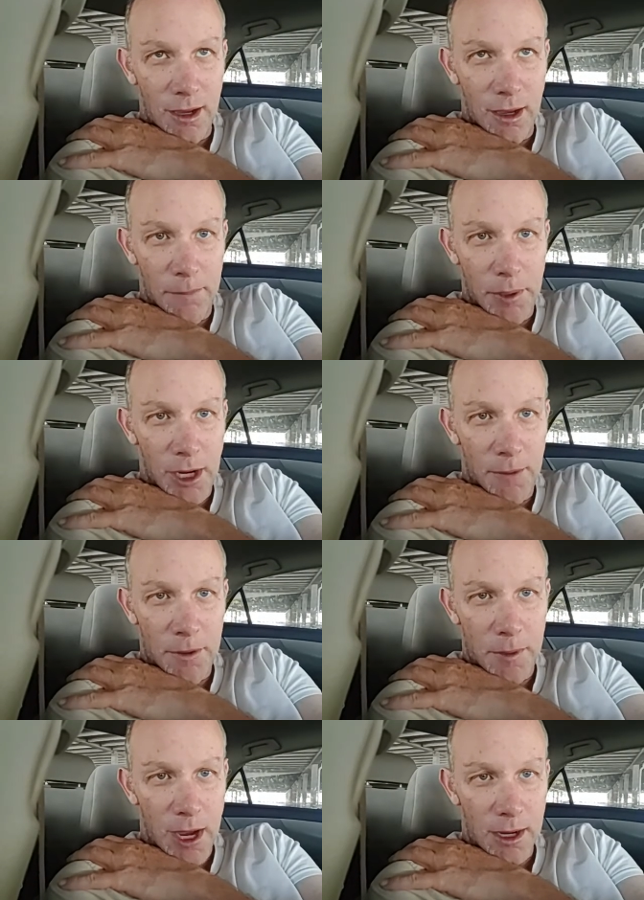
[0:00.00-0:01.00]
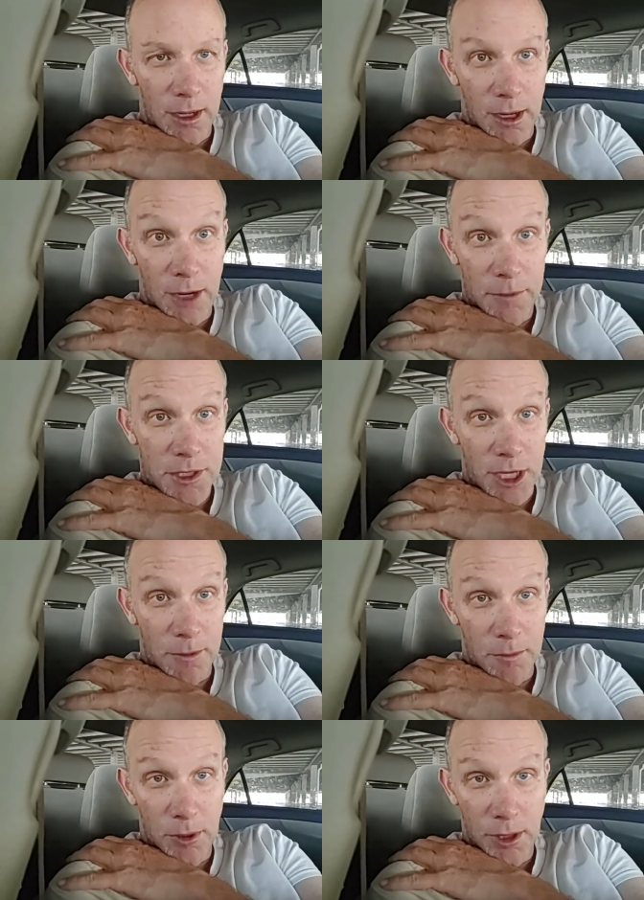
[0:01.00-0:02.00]
eh, but I'm the bad guy. I'm the
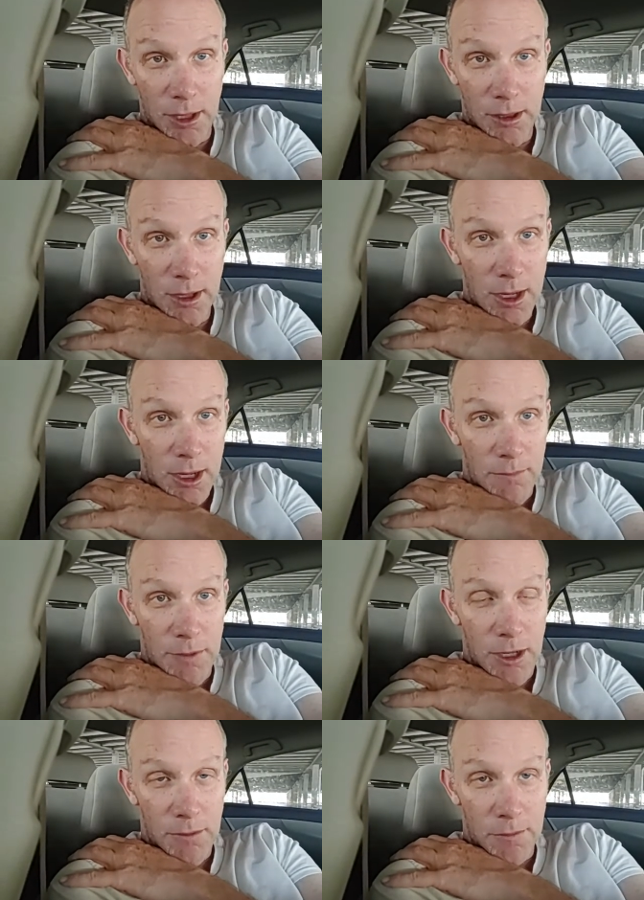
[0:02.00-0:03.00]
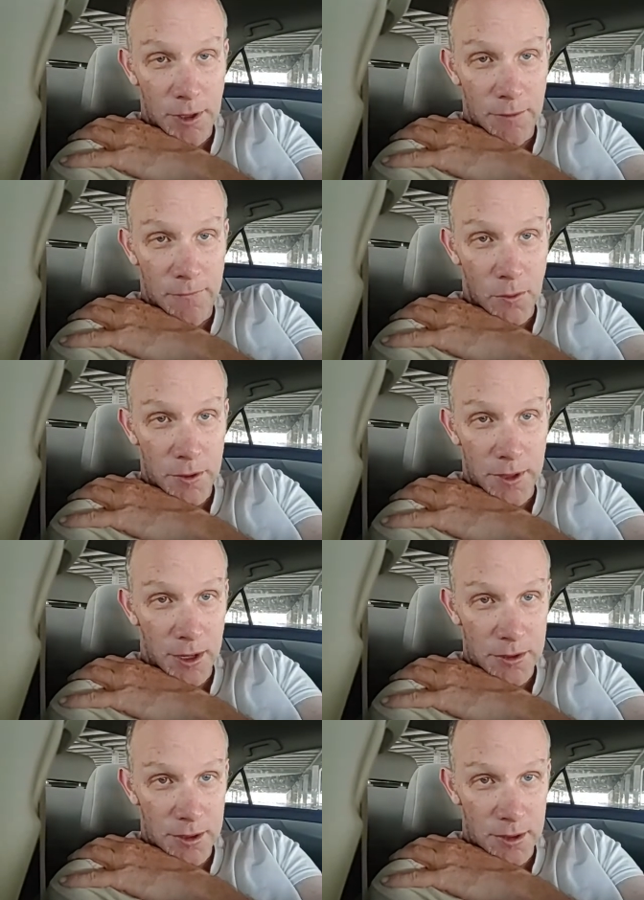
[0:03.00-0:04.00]
cyber bully. Me with my
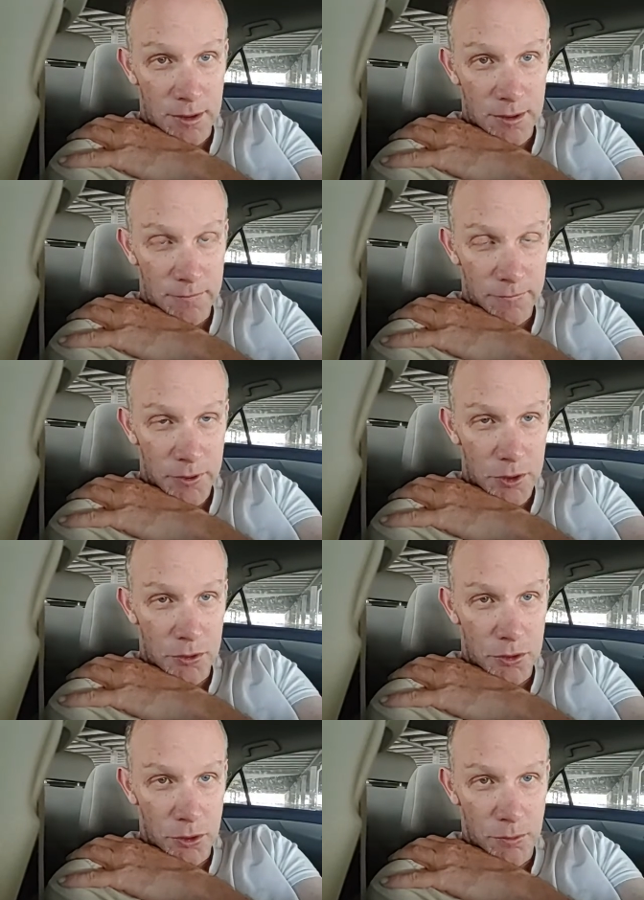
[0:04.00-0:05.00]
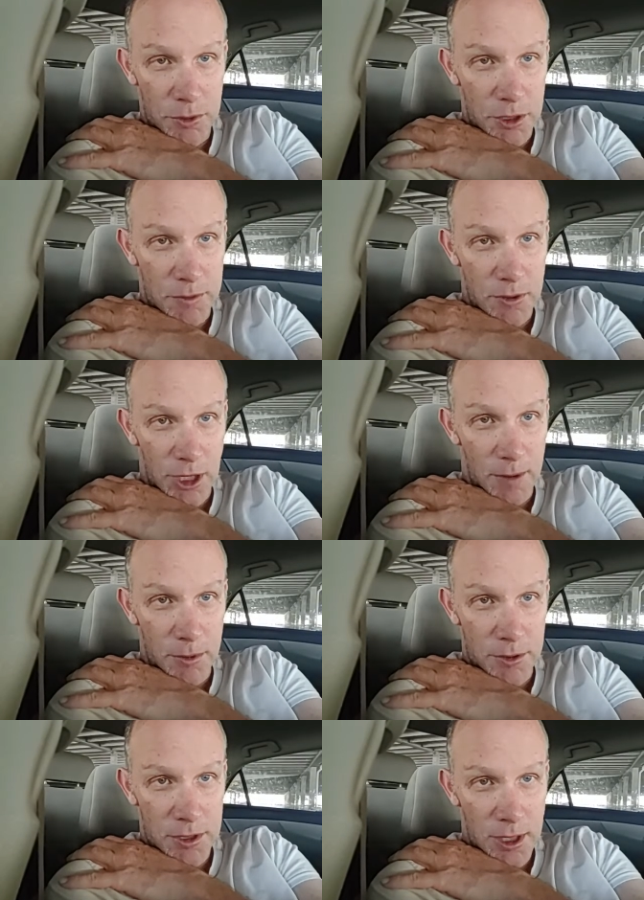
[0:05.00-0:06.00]
4,000 YouTube
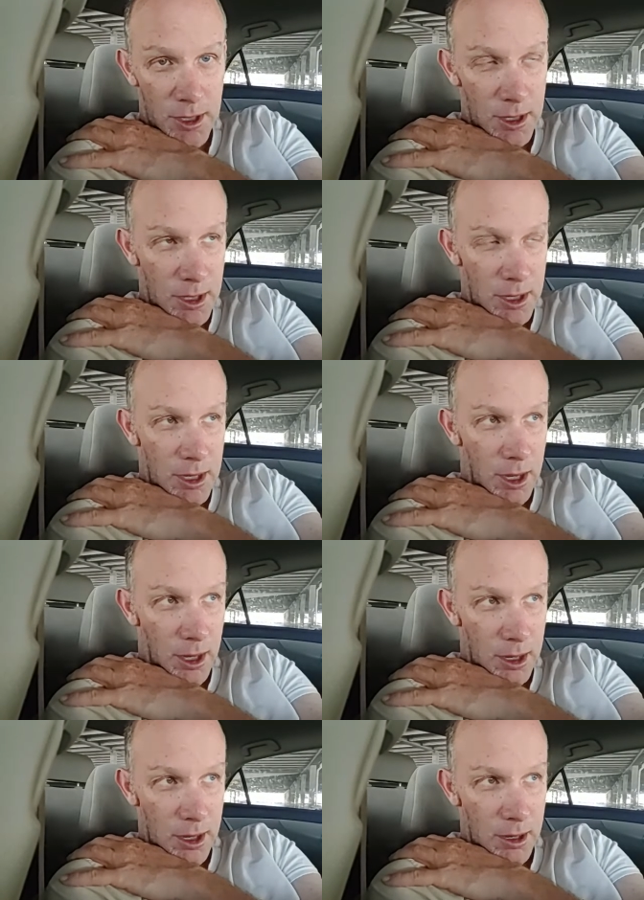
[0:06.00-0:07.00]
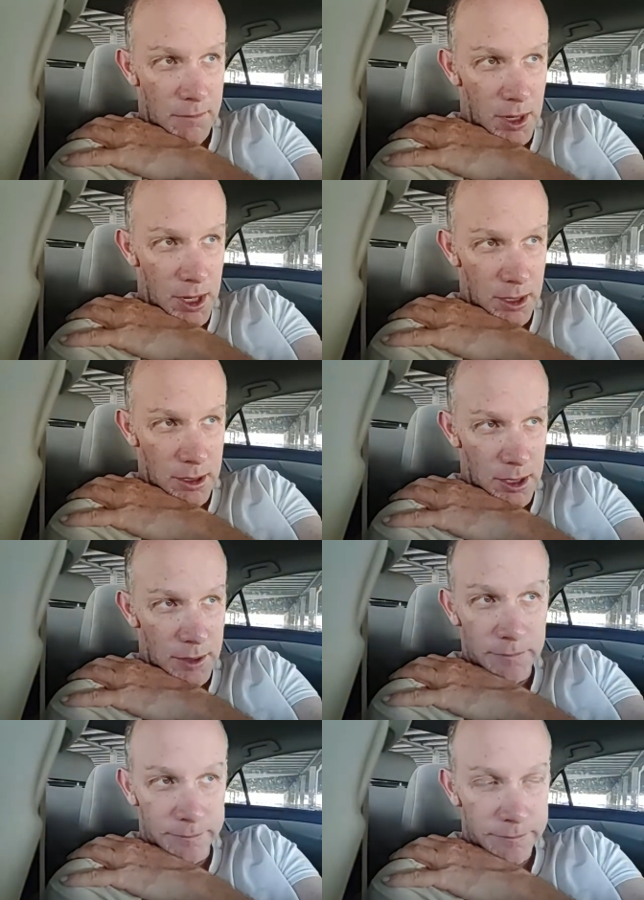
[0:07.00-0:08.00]
subscribers uh, and
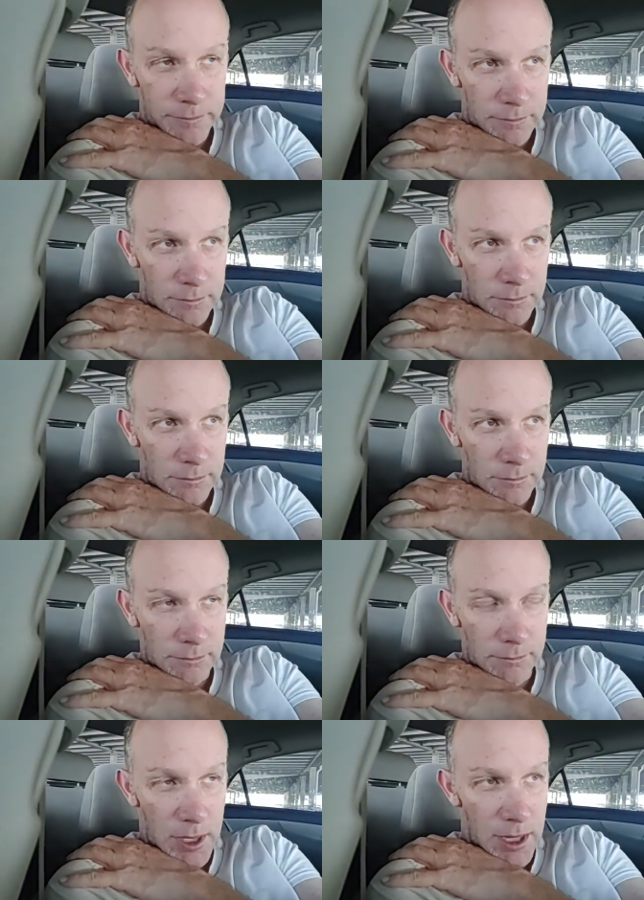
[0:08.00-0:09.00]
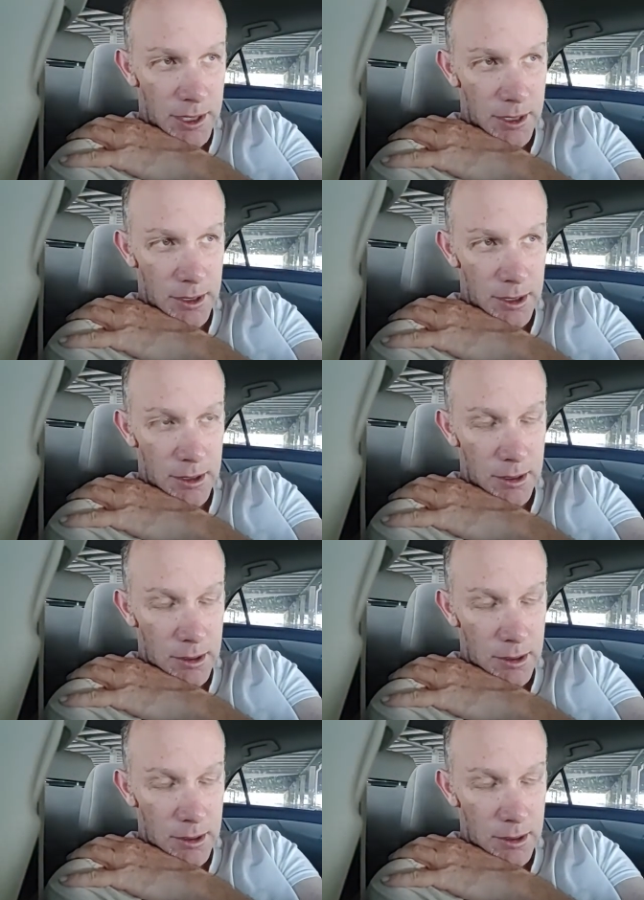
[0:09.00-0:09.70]
my my uh,